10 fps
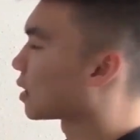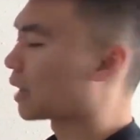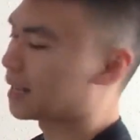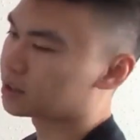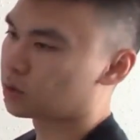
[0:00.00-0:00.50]

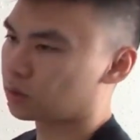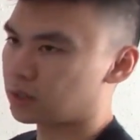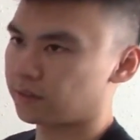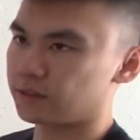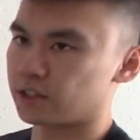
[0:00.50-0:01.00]
classical
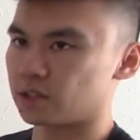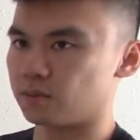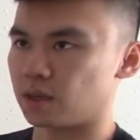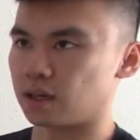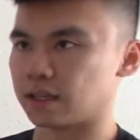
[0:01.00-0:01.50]

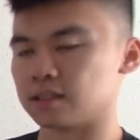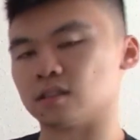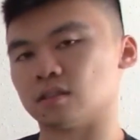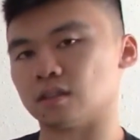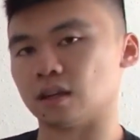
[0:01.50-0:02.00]
definition, but again,
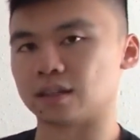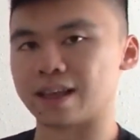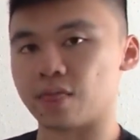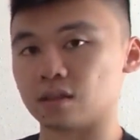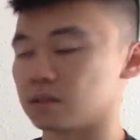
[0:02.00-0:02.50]
there,
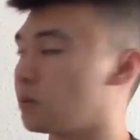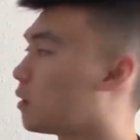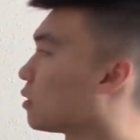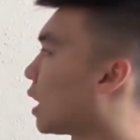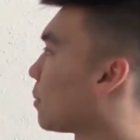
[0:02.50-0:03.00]
again there's some
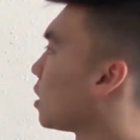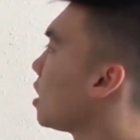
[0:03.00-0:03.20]
overlap.